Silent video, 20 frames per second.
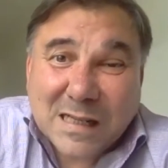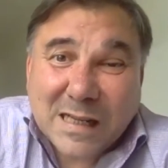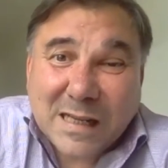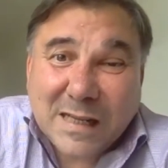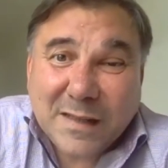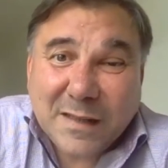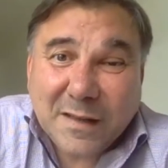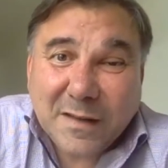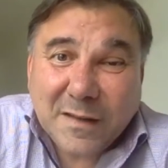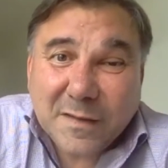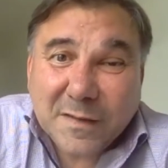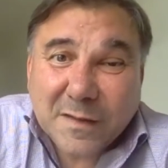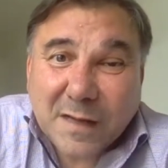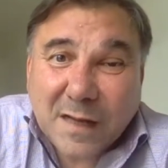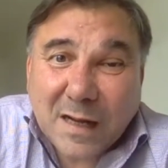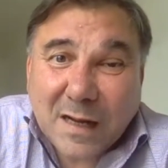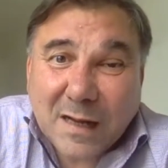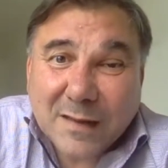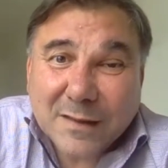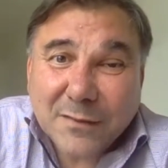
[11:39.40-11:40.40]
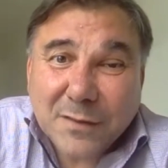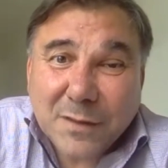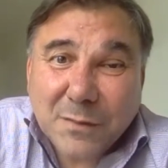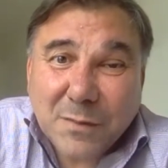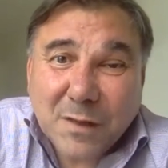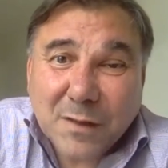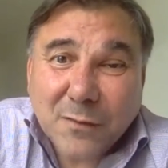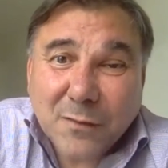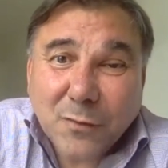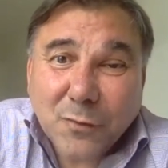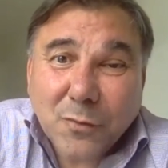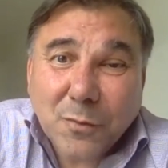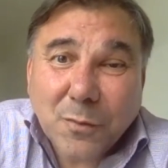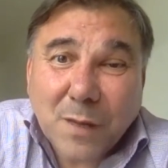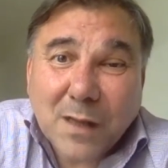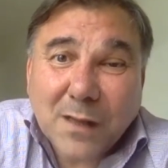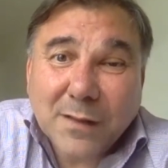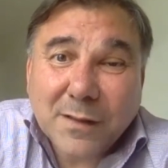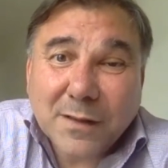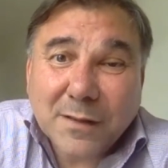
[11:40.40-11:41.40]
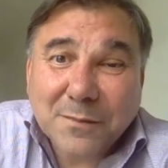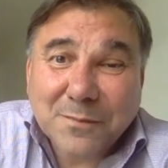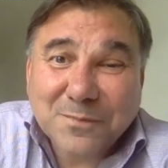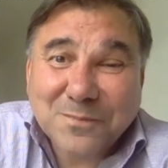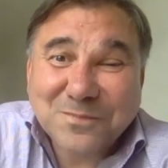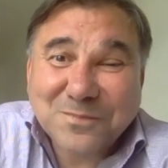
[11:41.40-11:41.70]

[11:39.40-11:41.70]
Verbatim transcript: It is kind of demand for normality.